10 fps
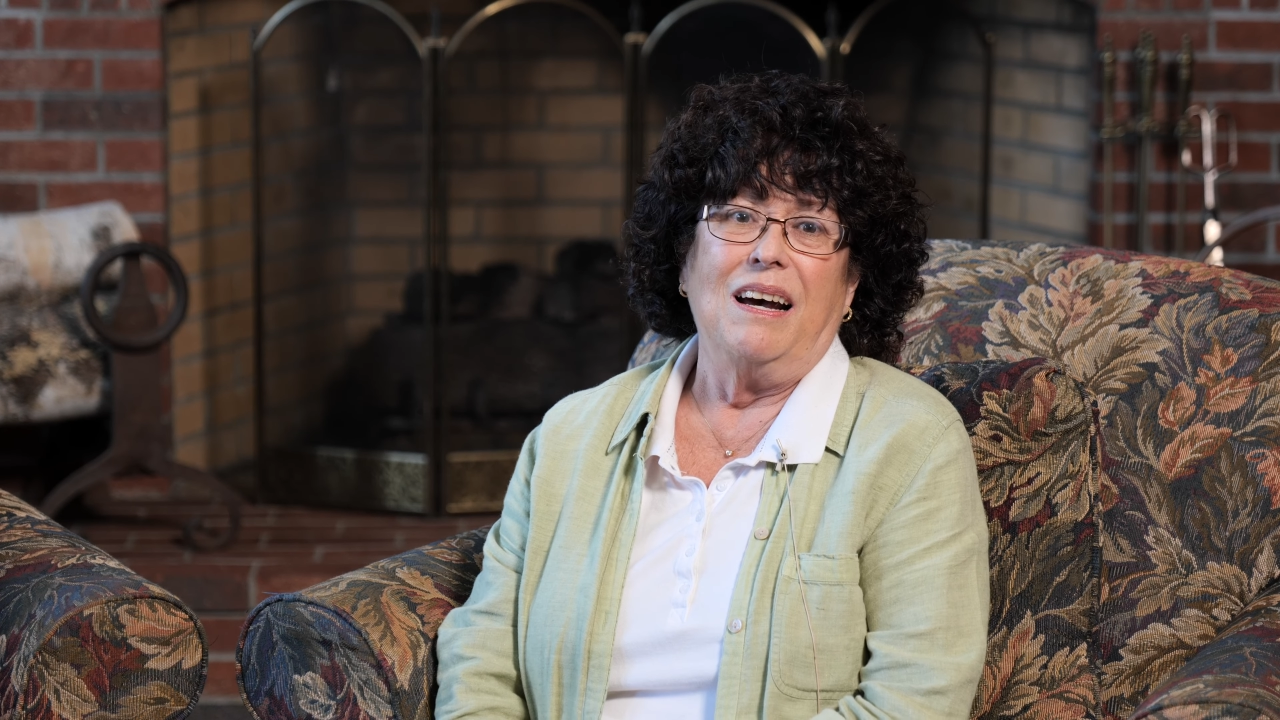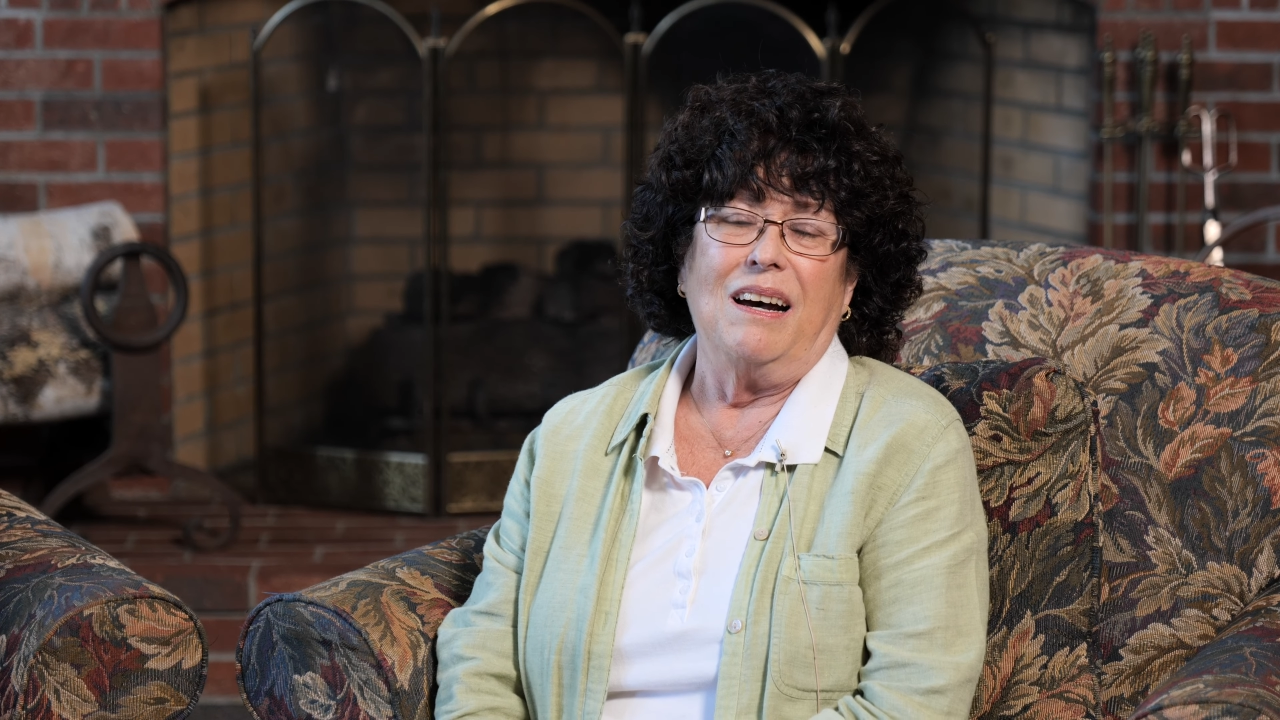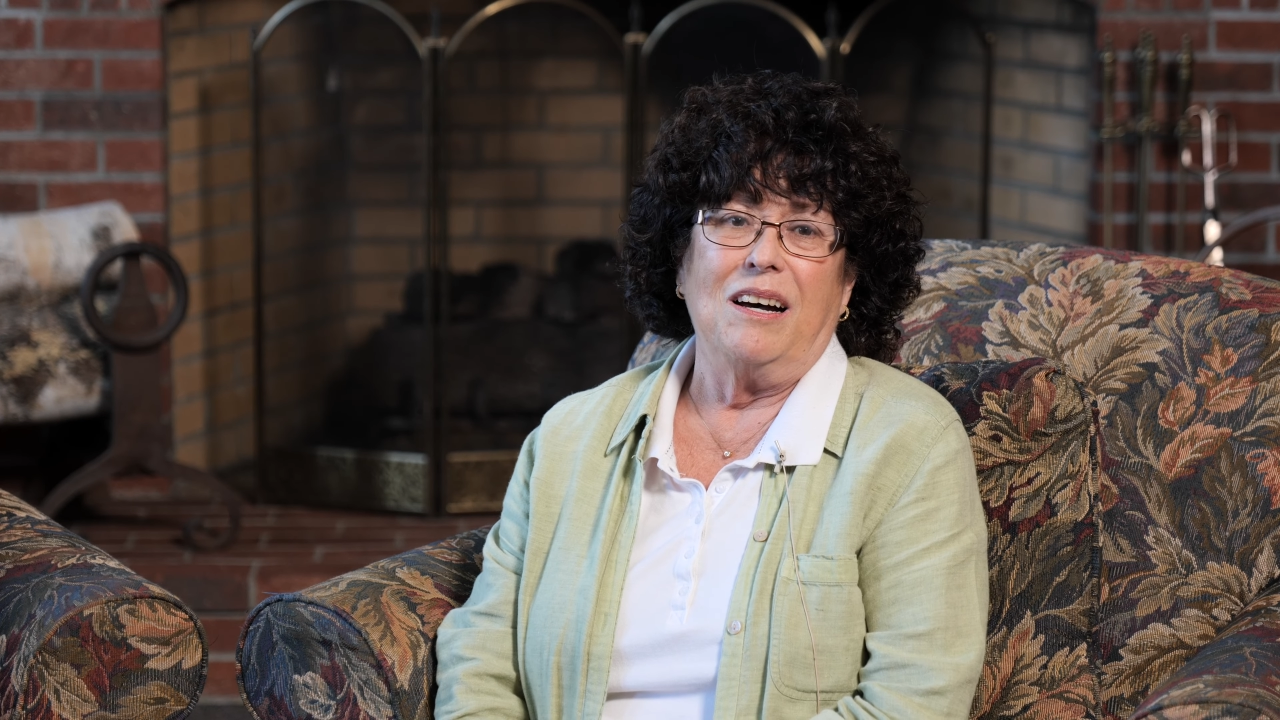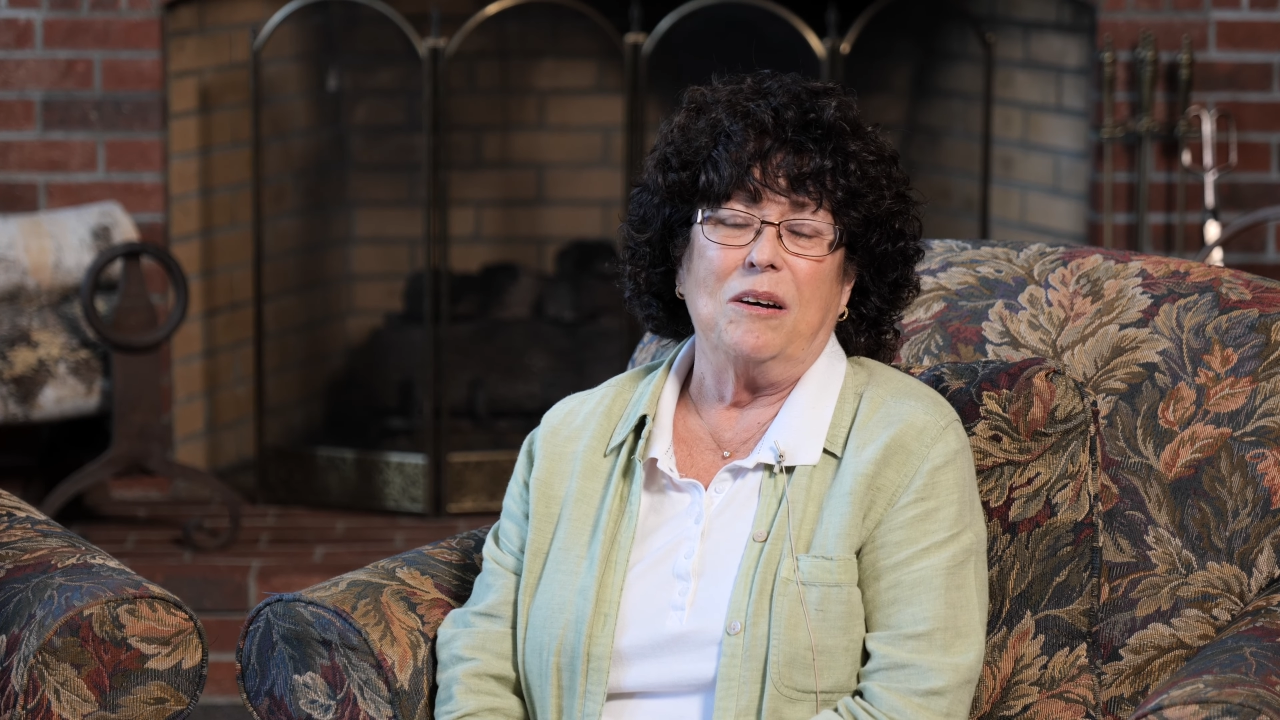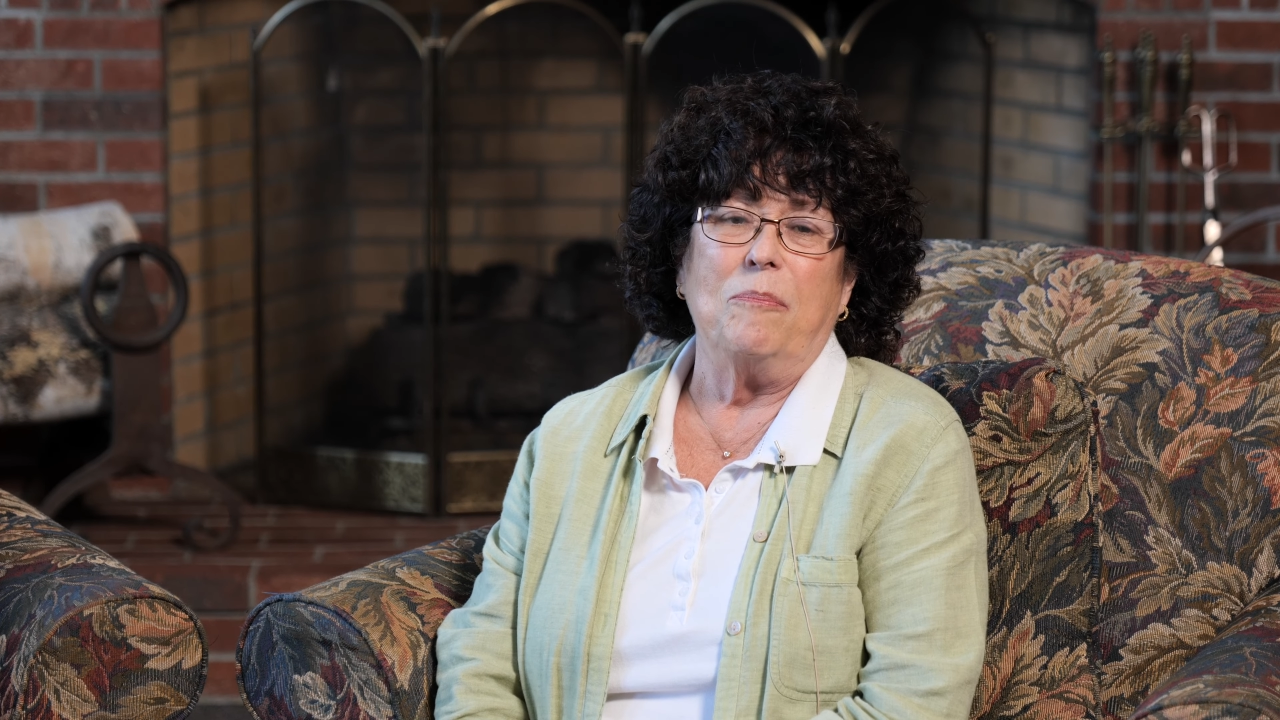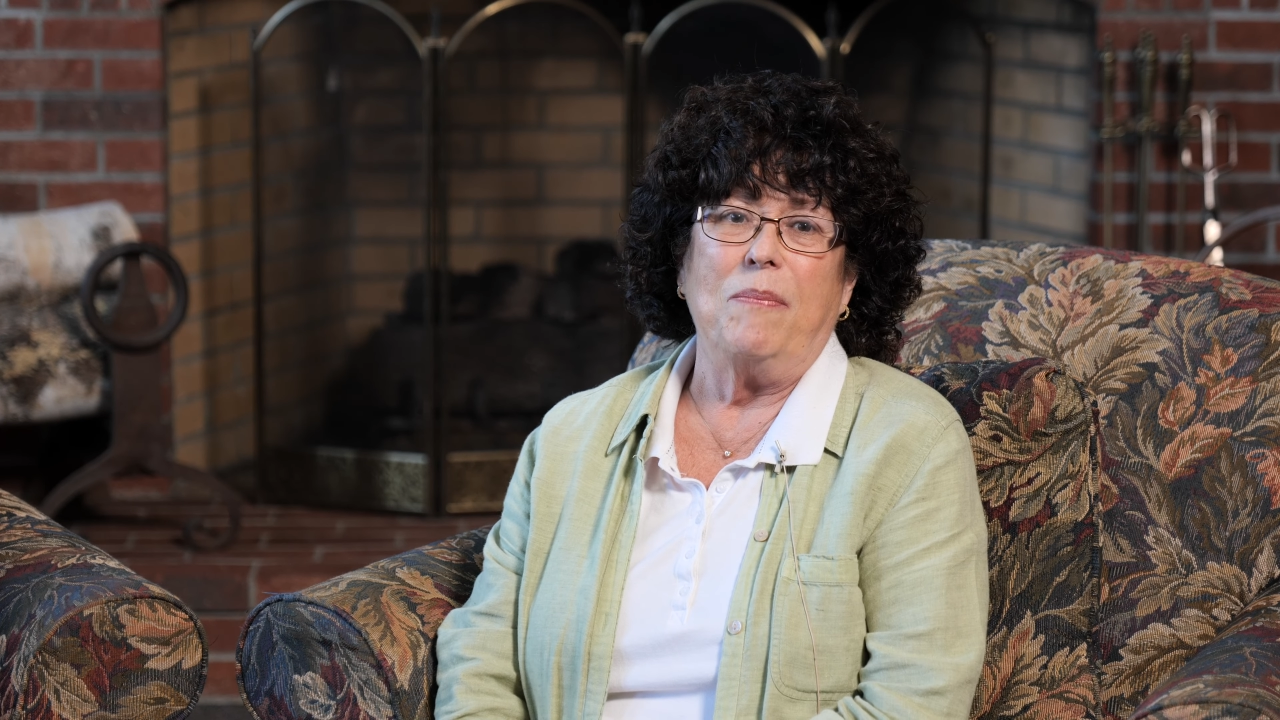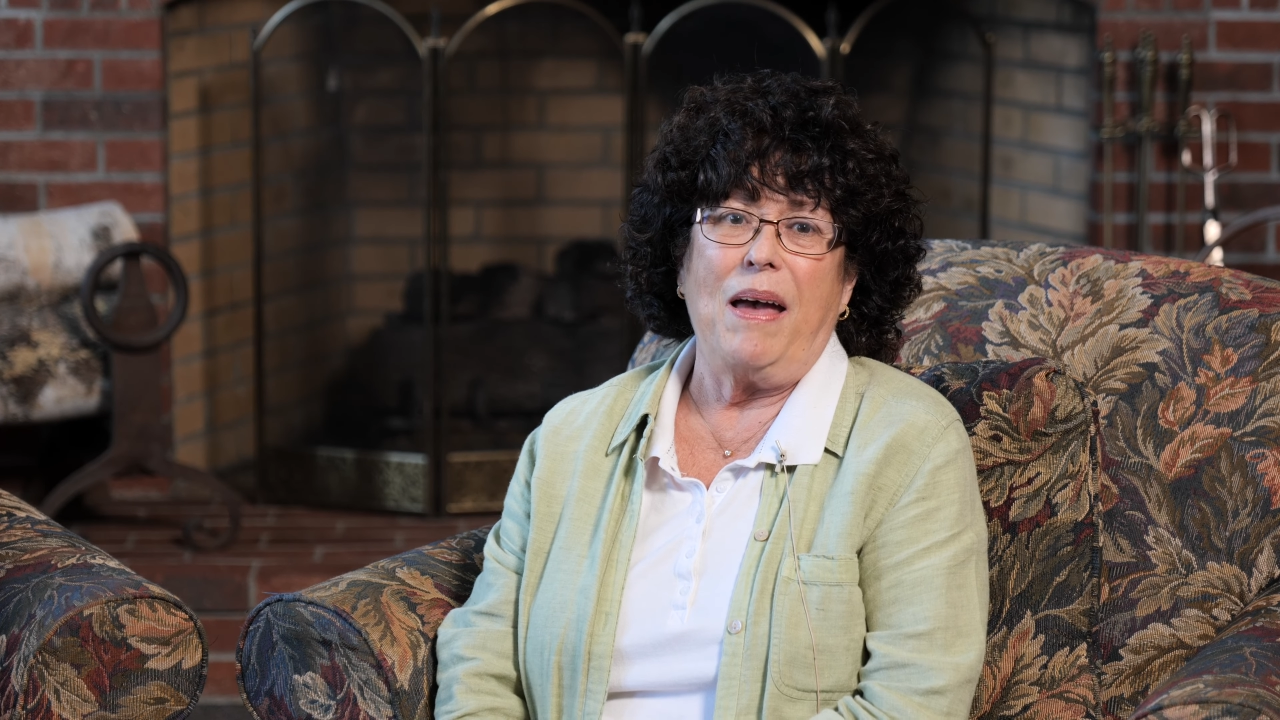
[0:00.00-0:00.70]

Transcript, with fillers: um,